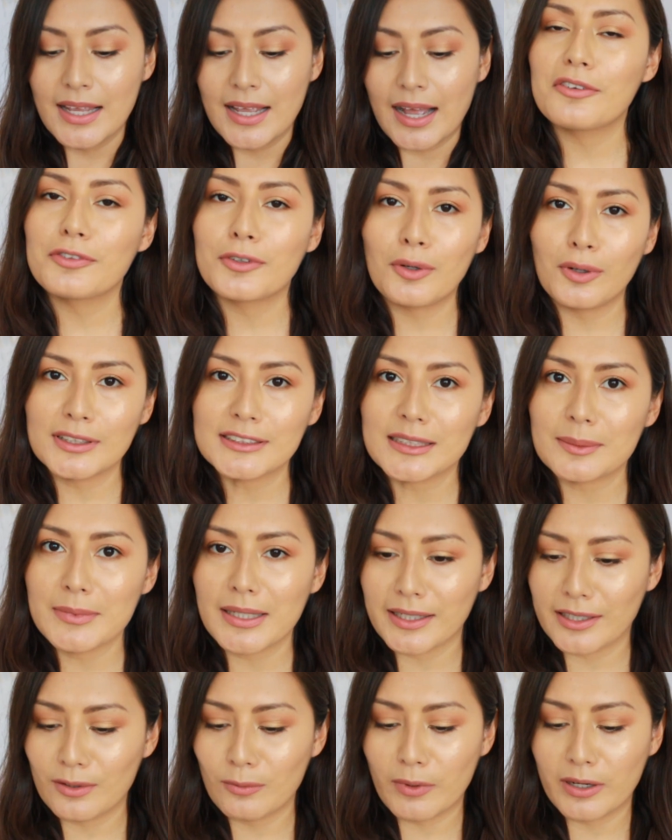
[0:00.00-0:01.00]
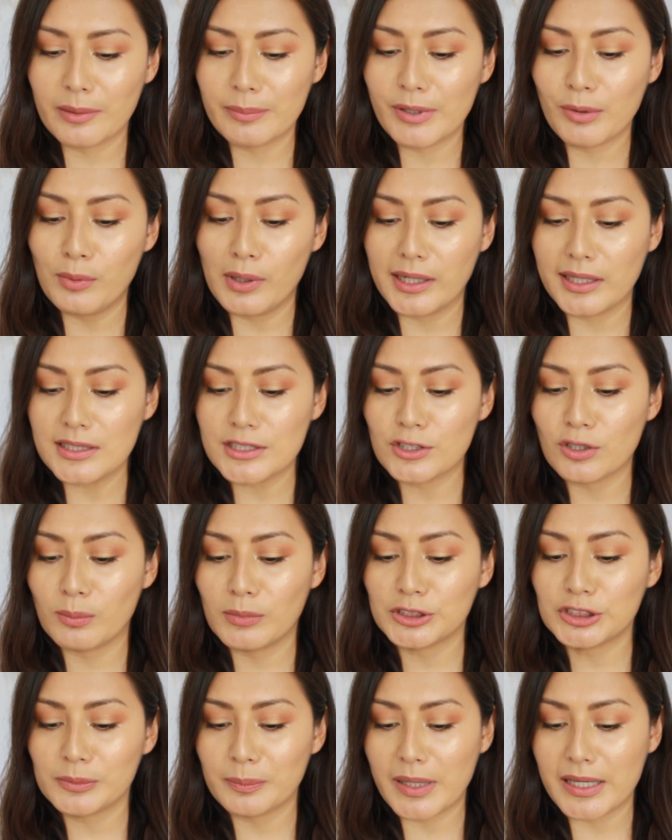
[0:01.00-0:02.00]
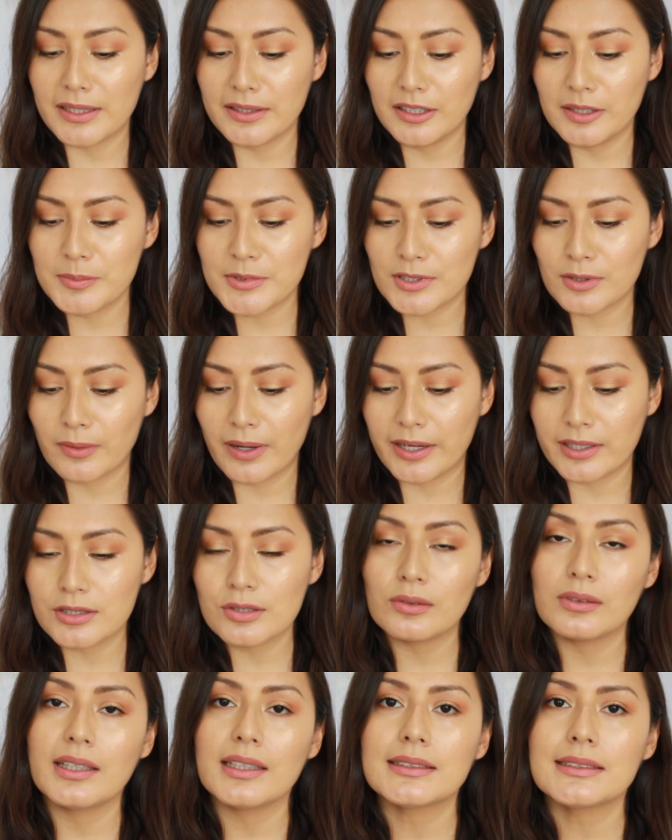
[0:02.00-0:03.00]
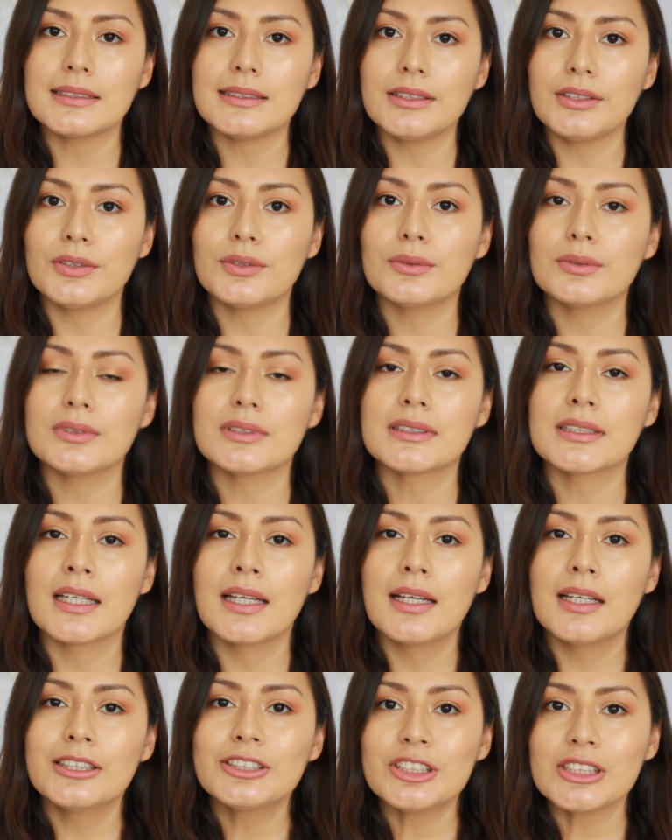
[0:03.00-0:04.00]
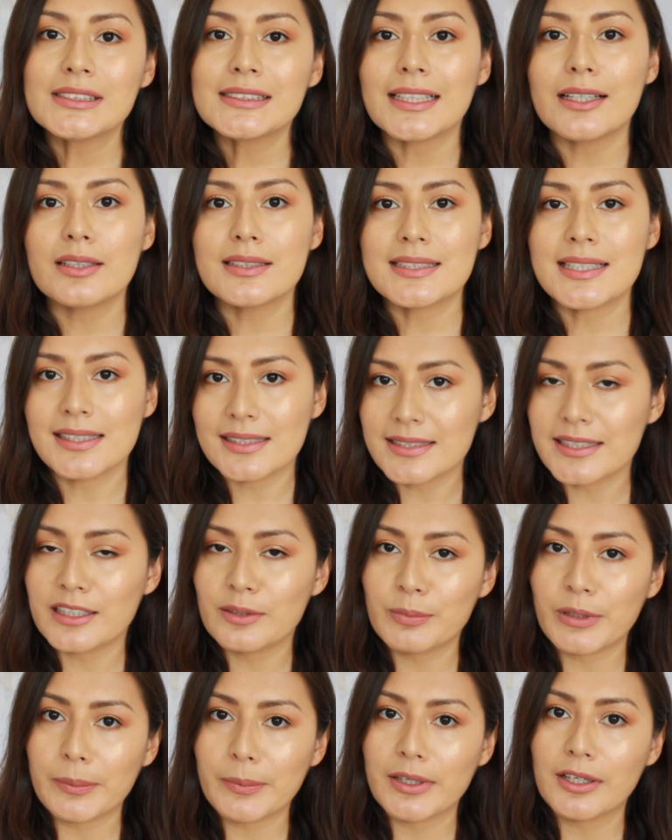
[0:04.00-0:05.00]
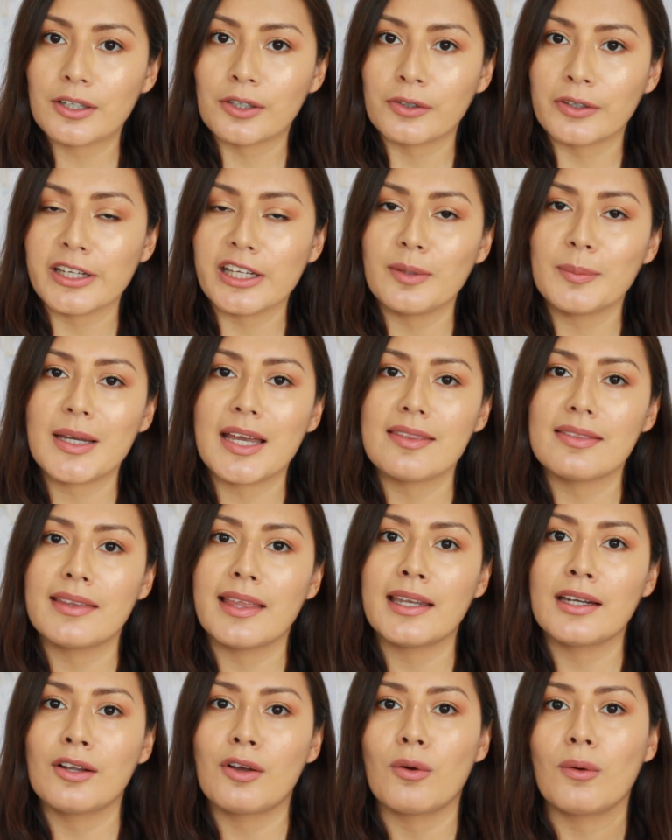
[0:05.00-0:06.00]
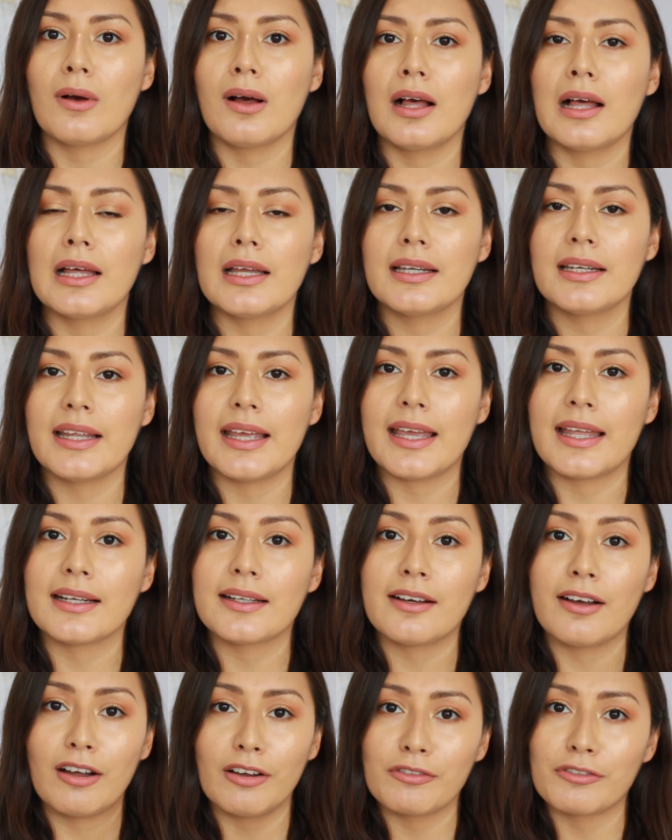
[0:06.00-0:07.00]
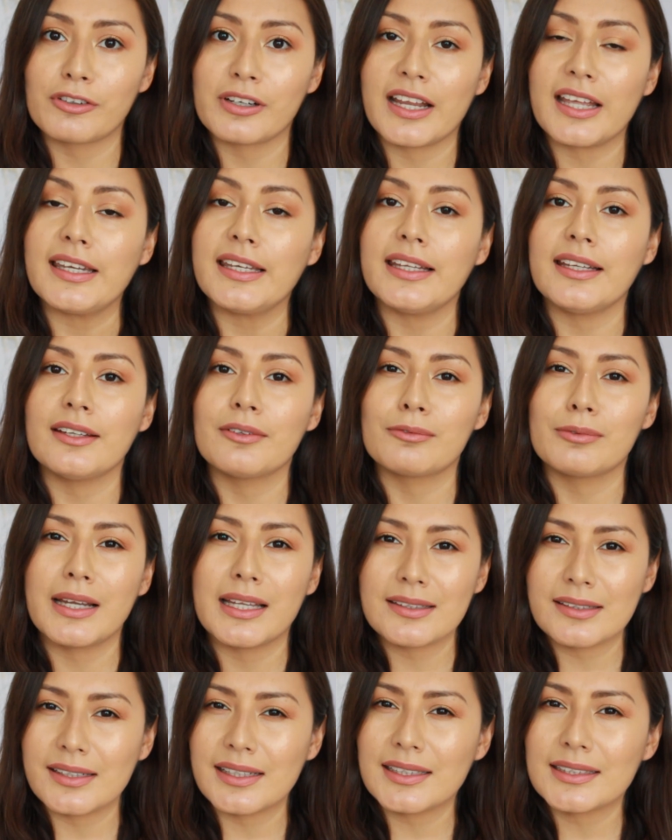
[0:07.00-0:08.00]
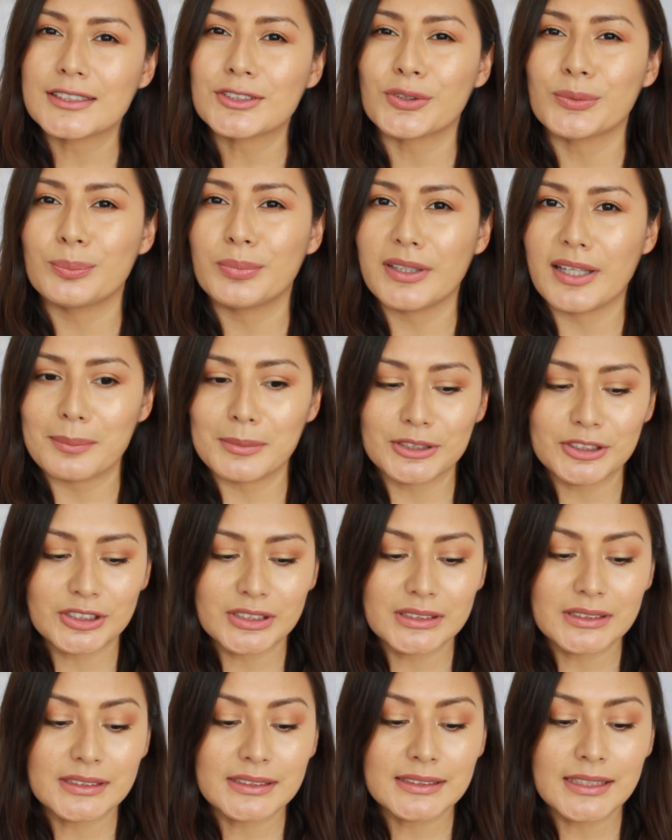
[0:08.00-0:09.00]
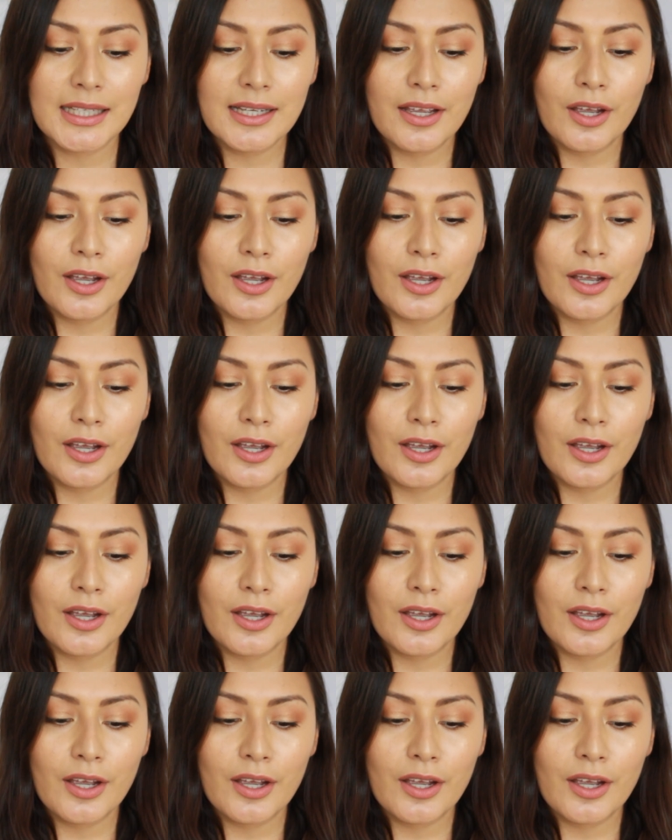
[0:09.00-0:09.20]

Of course, I'm not gonna wanna be wearing so much makeup. So I do like to use just a tinted BB cream and then go on and cover any redness or blemishes